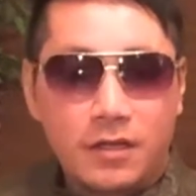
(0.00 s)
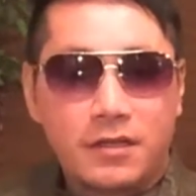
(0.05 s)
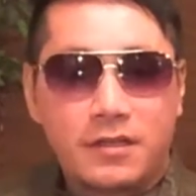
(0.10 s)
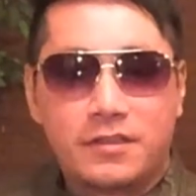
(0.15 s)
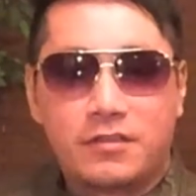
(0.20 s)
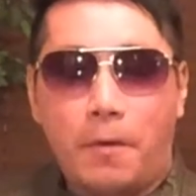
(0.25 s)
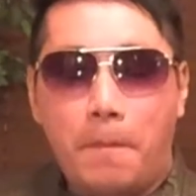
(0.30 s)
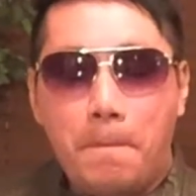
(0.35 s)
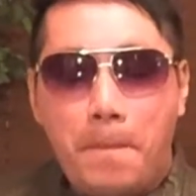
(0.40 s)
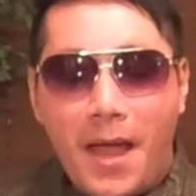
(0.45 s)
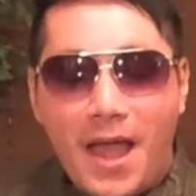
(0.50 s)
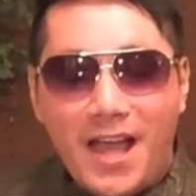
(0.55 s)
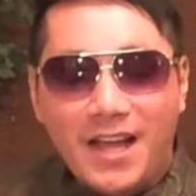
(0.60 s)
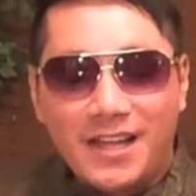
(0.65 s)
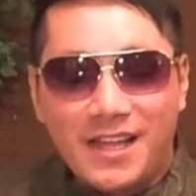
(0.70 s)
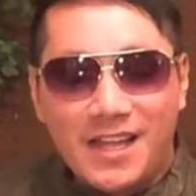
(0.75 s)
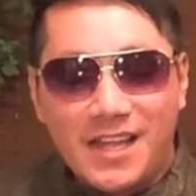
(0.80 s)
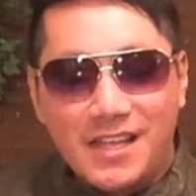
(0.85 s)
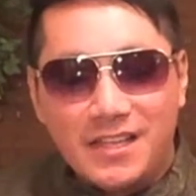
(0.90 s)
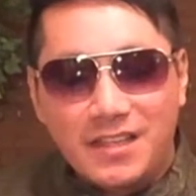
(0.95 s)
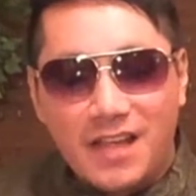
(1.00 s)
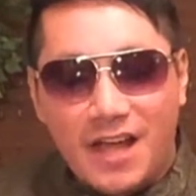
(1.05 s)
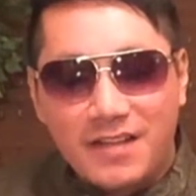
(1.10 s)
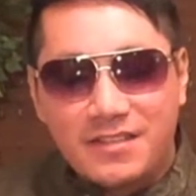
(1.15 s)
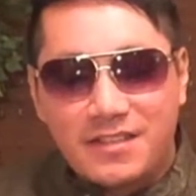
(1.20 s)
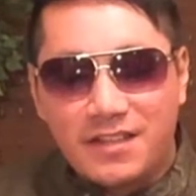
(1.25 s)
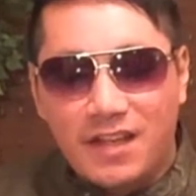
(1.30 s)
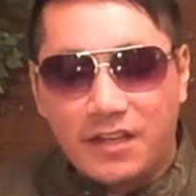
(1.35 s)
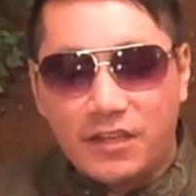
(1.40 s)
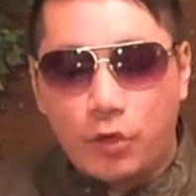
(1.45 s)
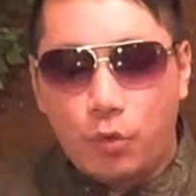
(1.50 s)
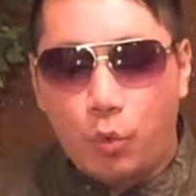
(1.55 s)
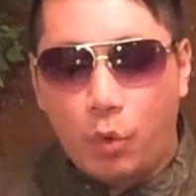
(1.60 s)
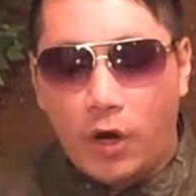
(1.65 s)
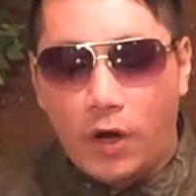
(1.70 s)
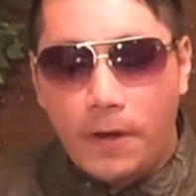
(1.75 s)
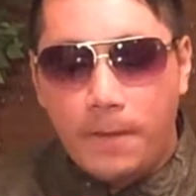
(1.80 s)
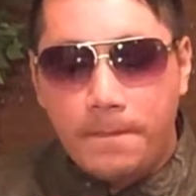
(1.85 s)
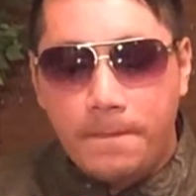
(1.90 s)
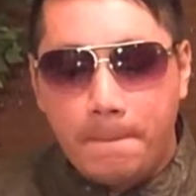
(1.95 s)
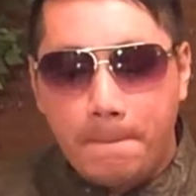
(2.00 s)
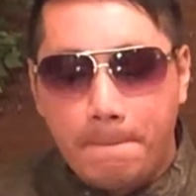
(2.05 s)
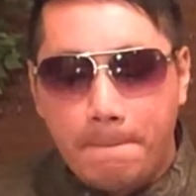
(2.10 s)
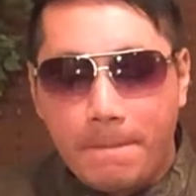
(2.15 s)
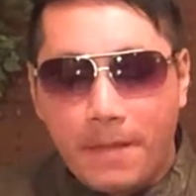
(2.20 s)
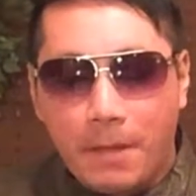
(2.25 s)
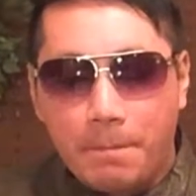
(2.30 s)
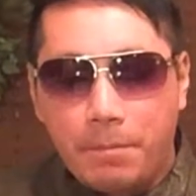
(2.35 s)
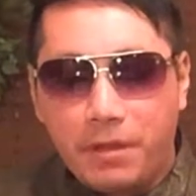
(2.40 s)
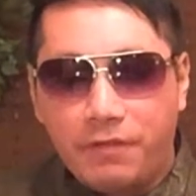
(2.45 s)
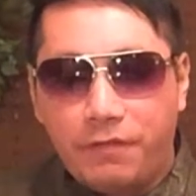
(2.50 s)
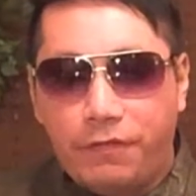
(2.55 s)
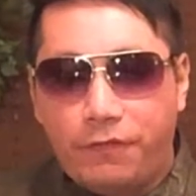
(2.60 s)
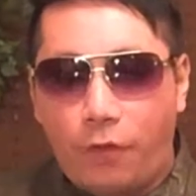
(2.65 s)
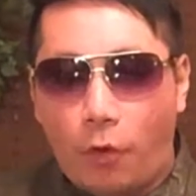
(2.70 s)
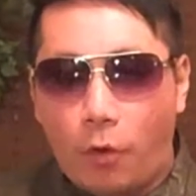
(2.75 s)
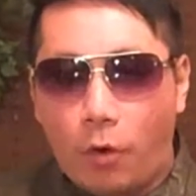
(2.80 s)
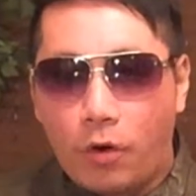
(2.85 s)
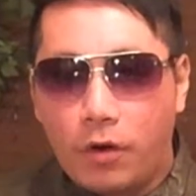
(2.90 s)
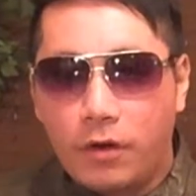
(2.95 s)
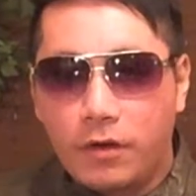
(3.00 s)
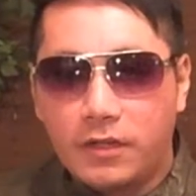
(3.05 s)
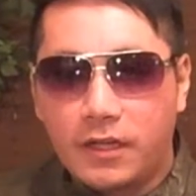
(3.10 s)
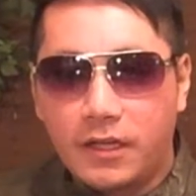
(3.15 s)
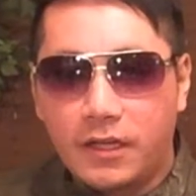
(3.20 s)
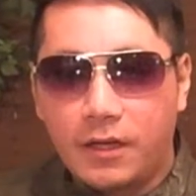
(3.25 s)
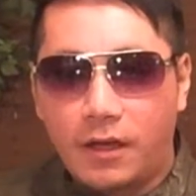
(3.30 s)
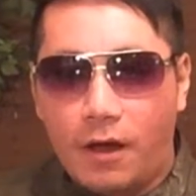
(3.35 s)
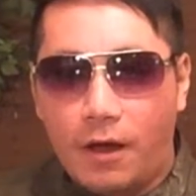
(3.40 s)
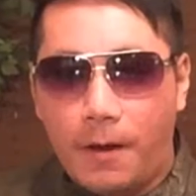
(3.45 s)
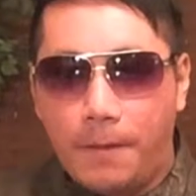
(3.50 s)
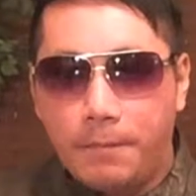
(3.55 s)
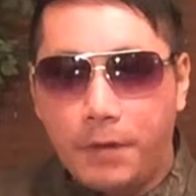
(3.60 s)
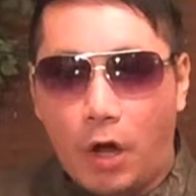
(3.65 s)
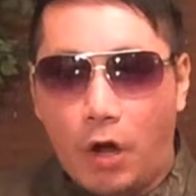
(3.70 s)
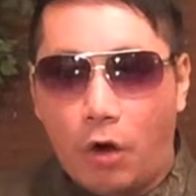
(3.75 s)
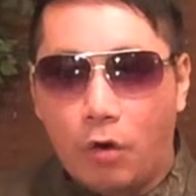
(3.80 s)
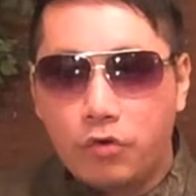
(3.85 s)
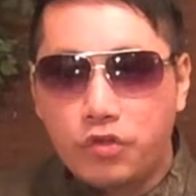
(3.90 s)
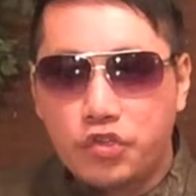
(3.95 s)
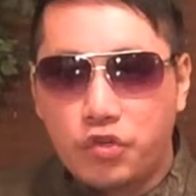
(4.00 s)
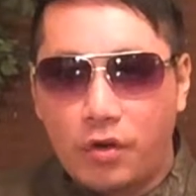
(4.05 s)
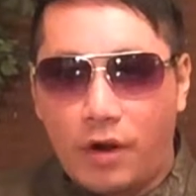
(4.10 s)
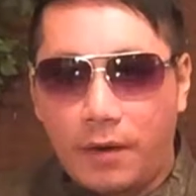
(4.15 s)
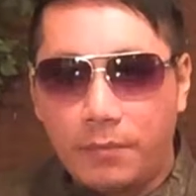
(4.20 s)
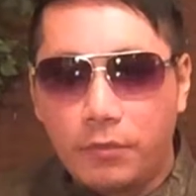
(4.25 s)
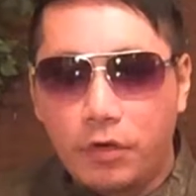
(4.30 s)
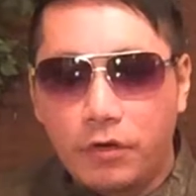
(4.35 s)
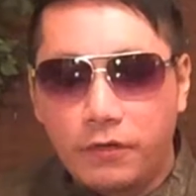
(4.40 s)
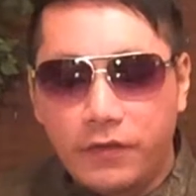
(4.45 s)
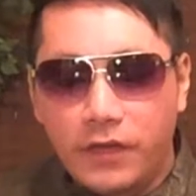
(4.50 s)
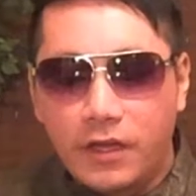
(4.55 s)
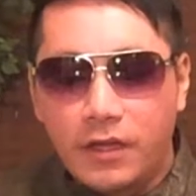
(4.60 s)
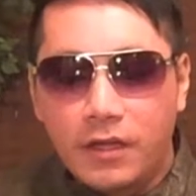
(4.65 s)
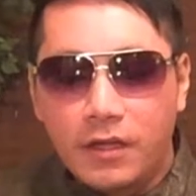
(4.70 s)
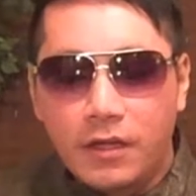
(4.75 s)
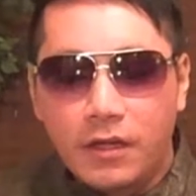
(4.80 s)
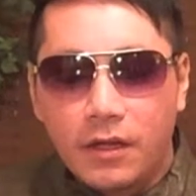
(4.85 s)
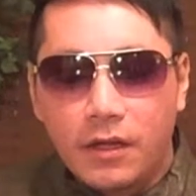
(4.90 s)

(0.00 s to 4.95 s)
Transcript: So back in 1991, before the um, Ultron movie,